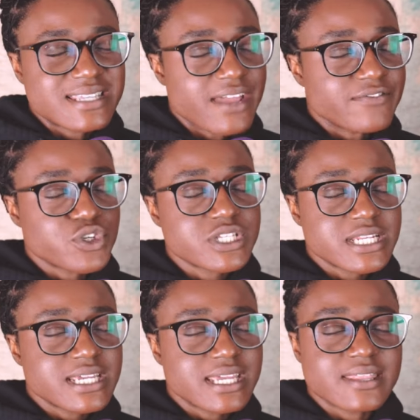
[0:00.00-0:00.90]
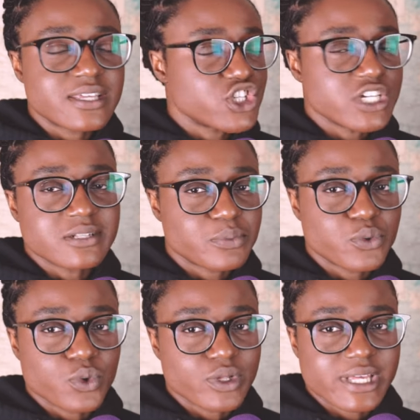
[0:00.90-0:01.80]
Diversity in the gene
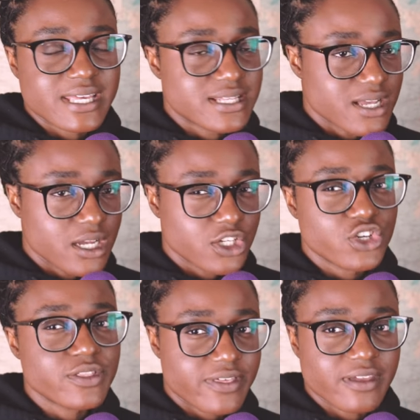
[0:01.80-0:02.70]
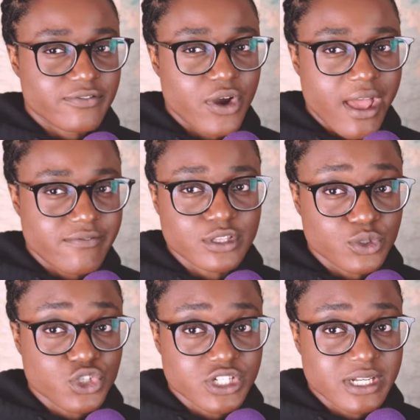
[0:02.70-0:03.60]
pool is a good thing for
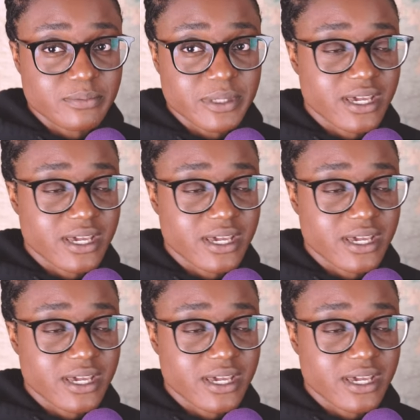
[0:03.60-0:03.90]
evolution,